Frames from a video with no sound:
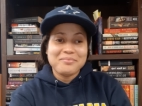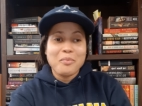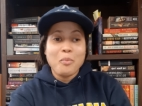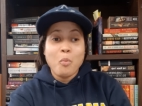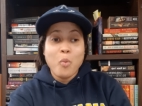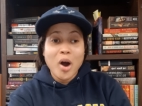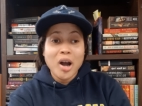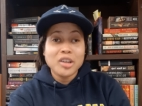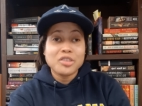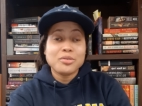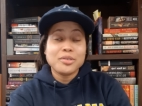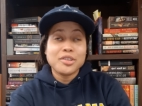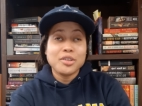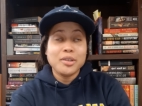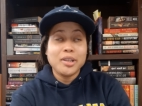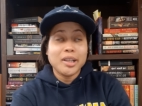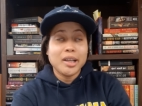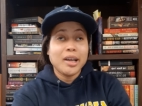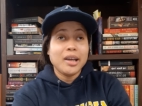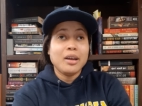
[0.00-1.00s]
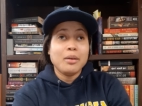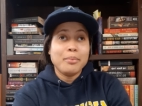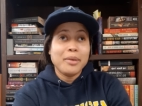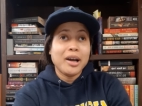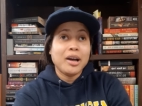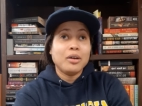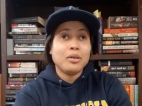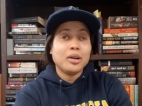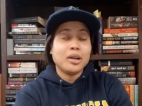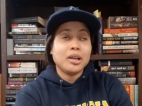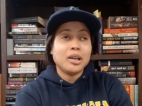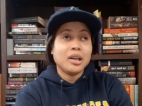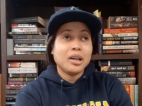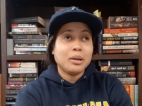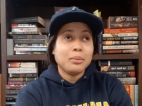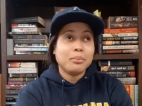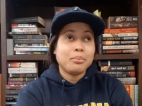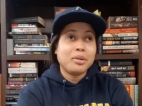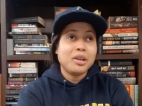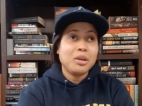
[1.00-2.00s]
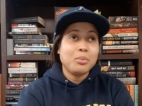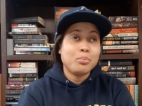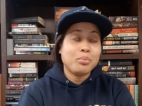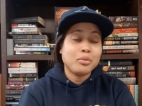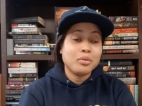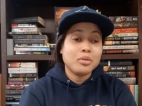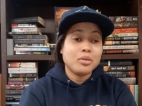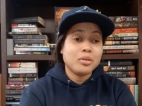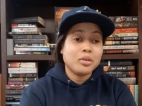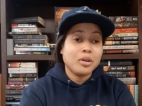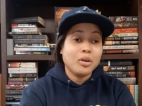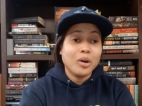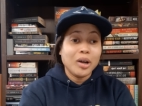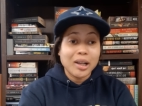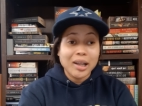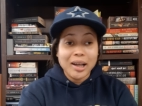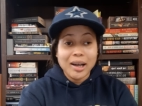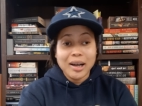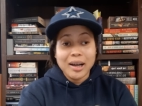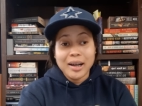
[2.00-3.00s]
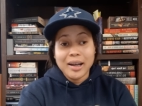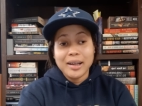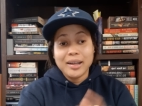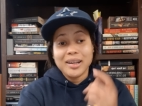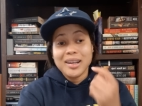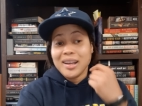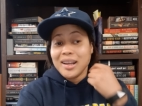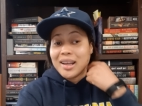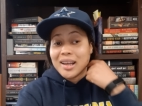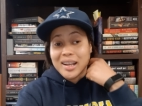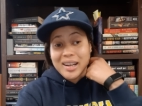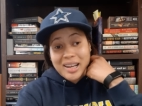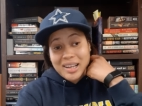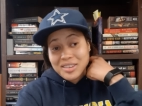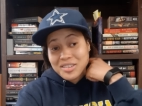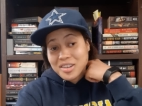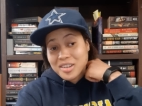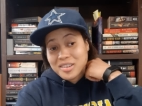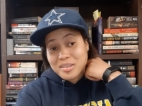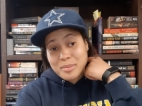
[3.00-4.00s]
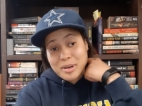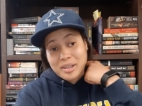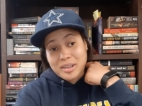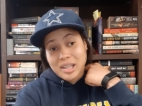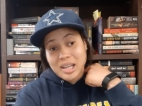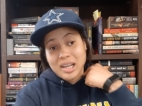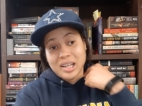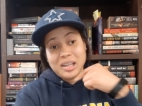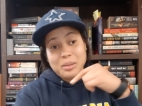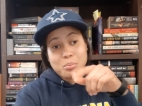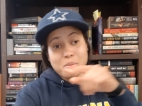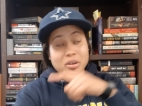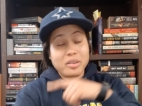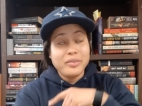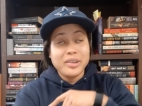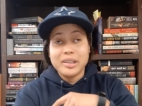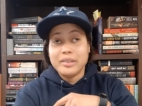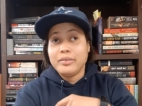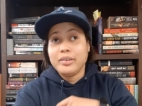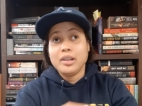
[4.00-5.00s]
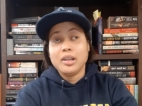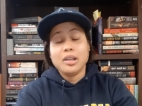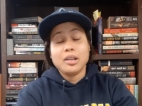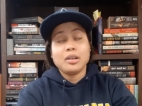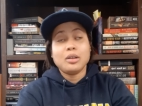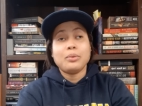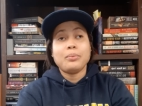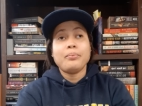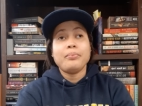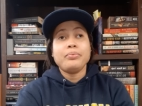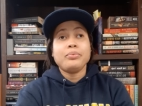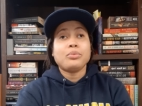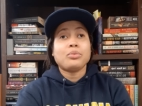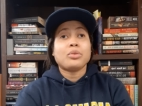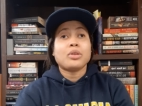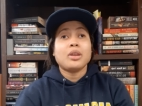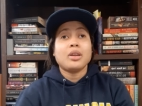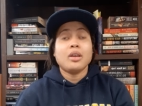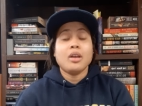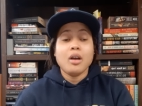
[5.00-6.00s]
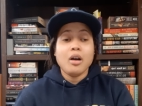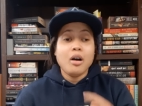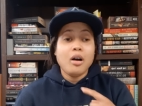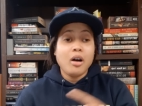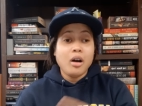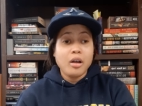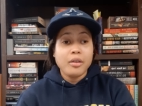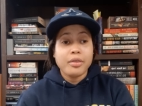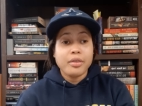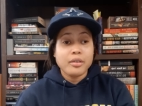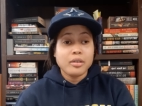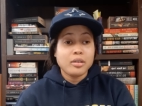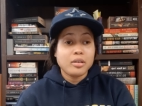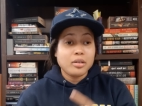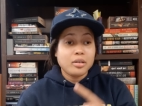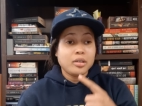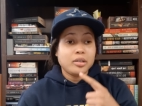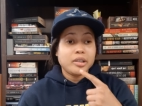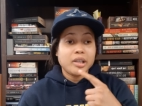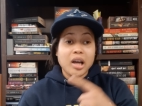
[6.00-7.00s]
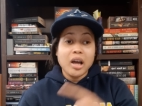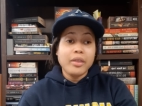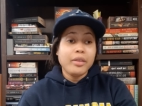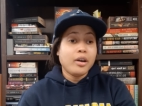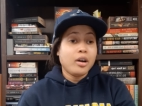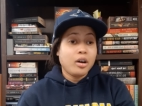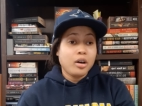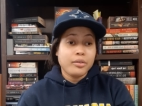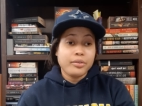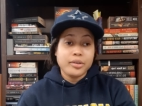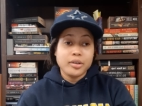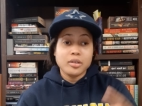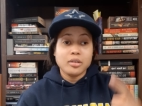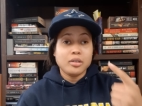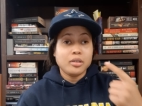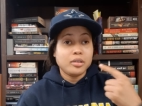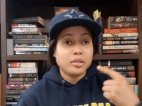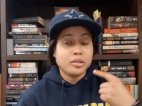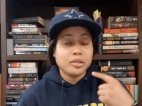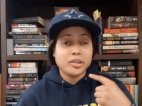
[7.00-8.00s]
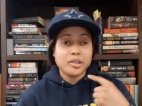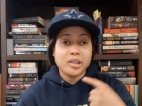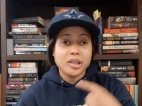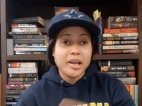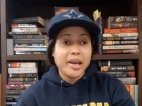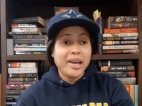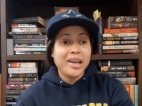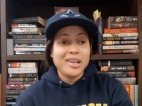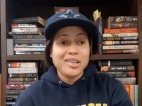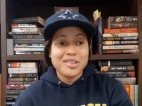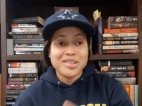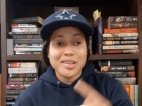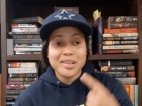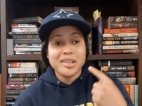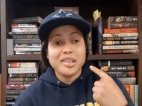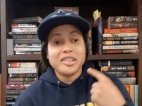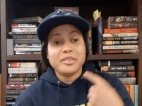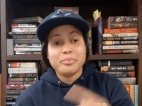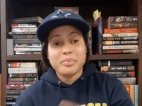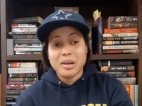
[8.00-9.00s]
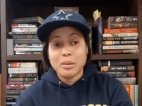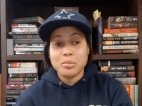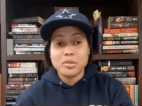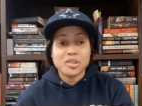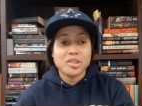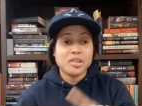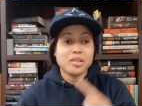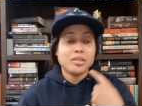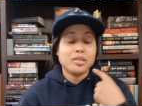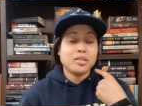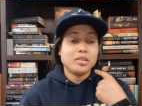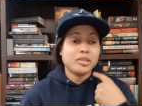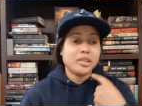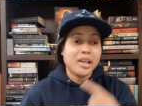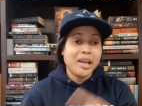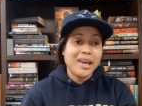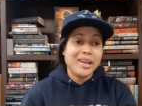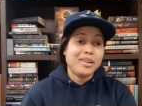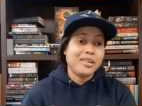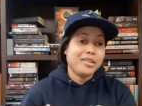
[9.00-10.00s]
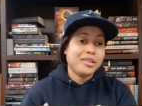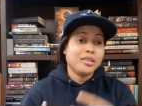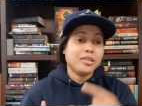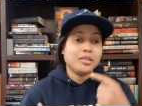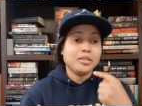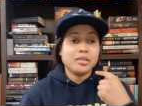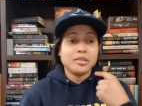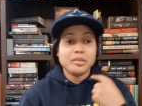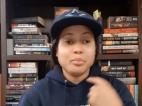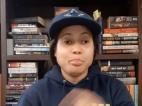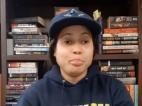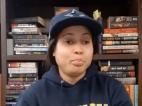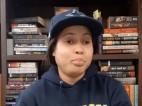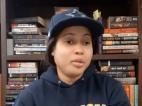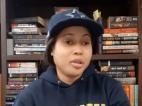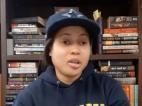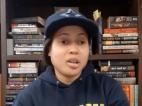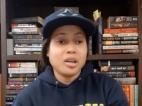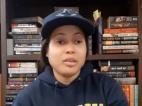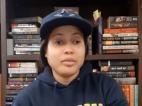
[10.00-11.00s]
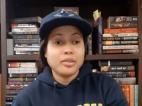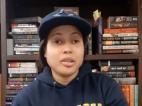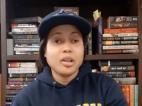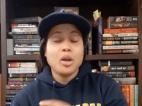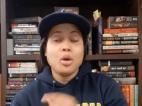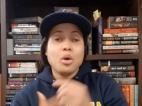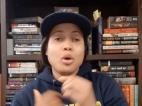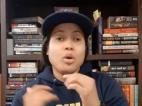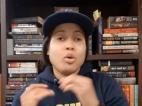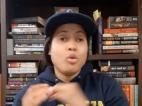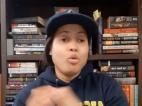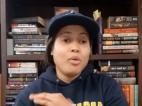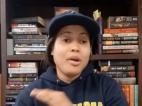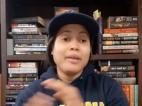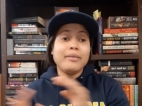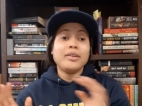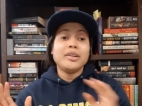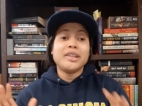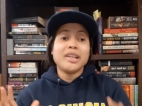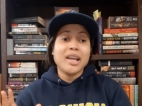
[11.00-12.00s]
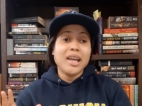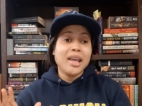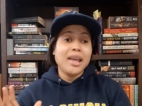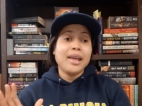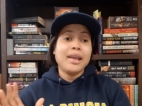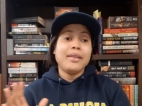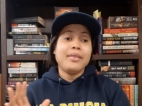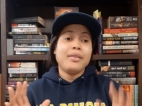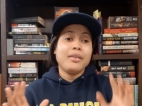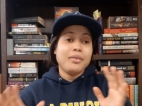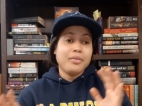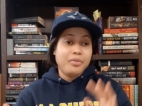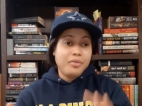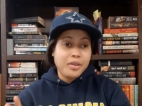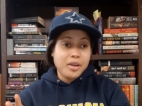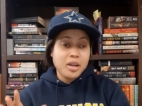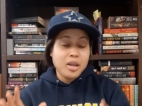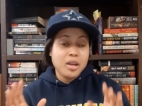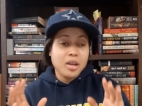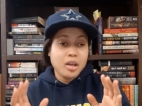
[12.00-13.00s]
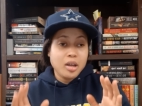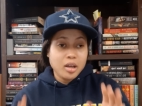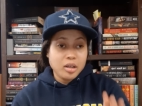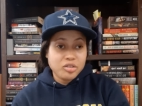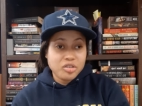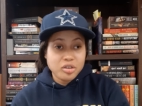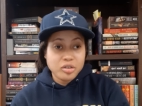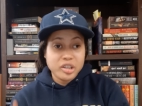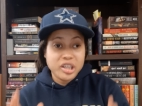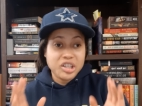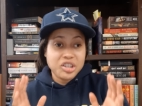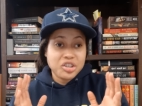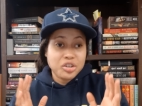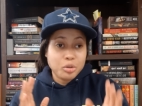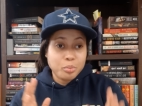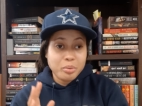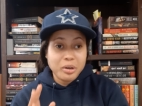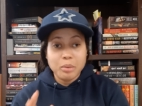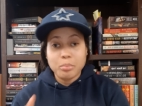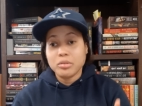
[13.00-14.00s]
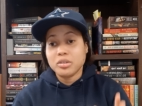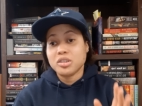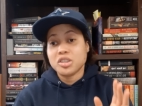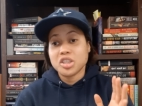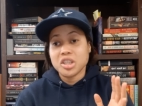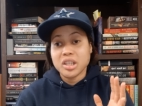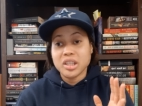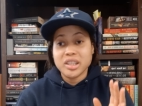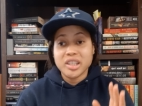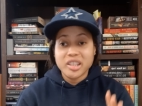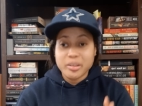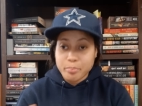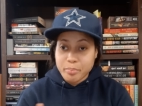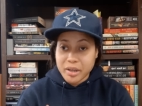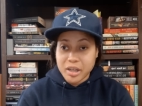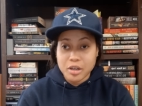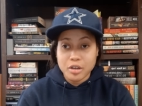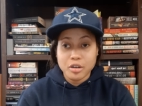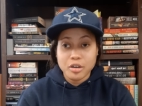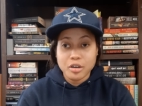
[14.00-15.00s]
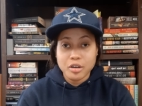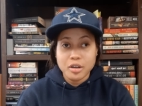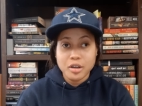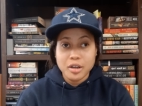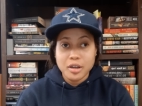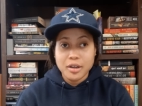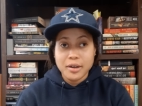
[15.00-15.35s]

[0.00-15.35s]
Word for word: Watch what you say about um, people online. And I talked about that in the previous video. Authors, other authors, agents, publishers, editors, book cover, whoever's in the traditional publishing sphere,